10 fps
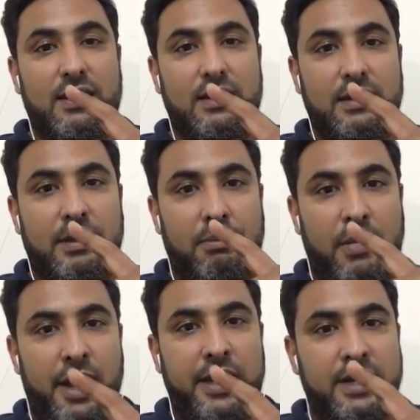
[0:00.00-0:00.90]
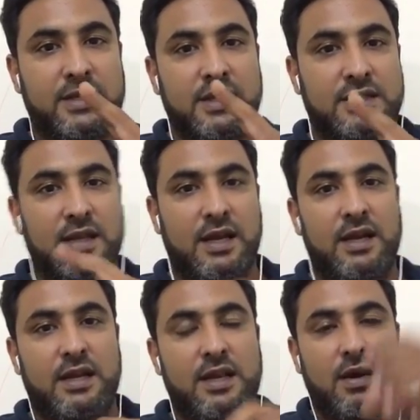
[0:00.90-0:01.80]
The mind is
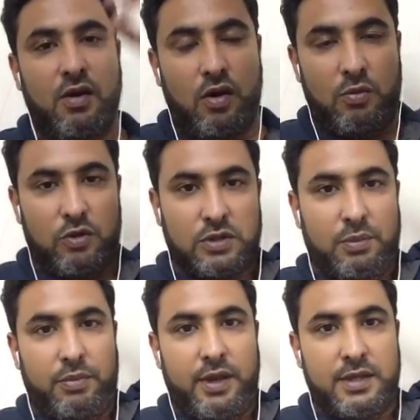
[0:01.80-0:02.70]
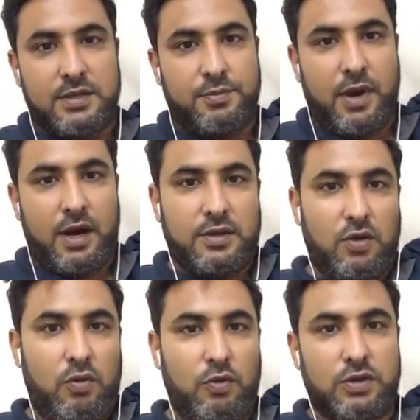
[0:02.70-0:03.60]
exactly almost the brain's part is
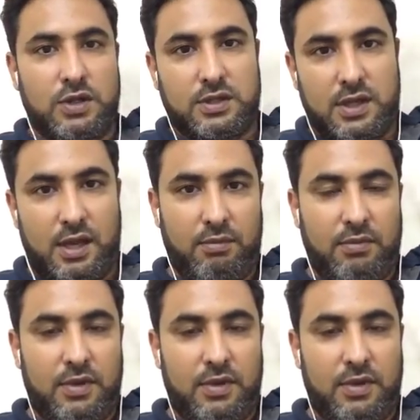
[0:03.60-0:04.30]
almost the same.